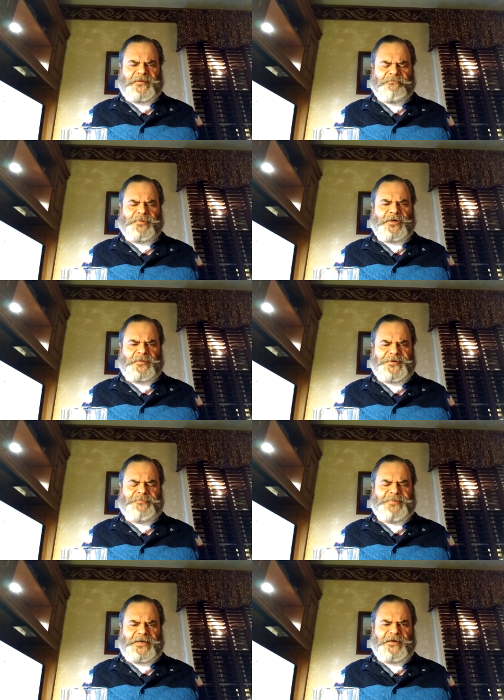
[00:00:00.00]
that
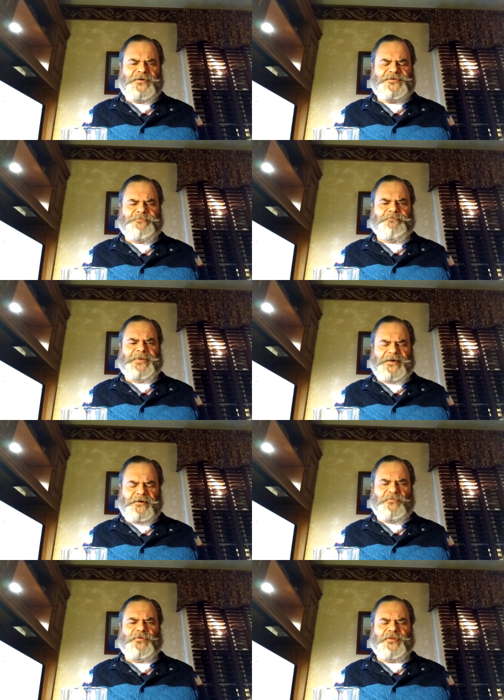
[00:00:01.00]
bourbon pairs
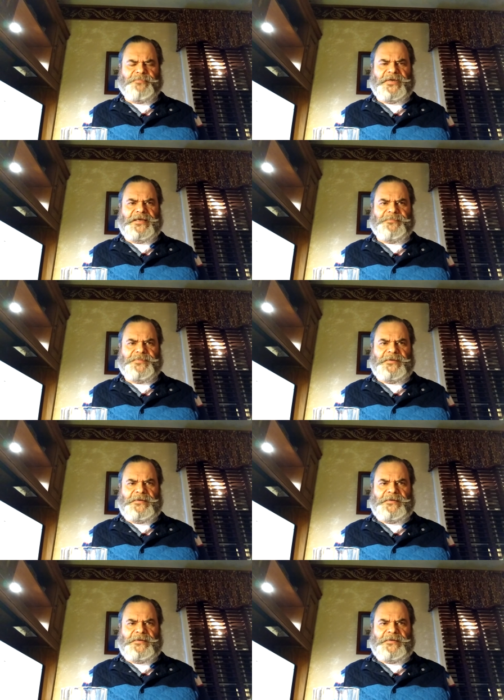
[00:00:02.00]
better with a pipe